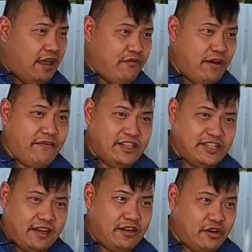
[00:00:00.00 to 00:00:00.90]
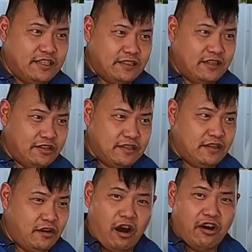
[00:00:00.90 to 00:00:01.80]
if you haven't checked
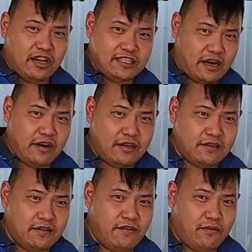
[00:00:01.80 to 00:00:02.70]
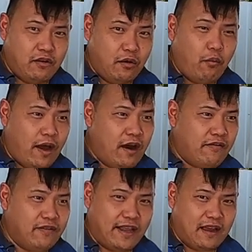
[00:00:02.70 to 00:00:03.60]
all your tires for a little
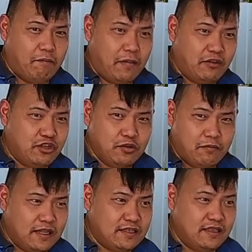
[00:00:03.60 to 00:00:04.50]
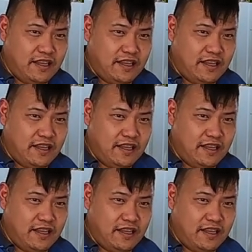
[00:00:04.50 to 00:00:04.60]
while, for like a month or 2 months,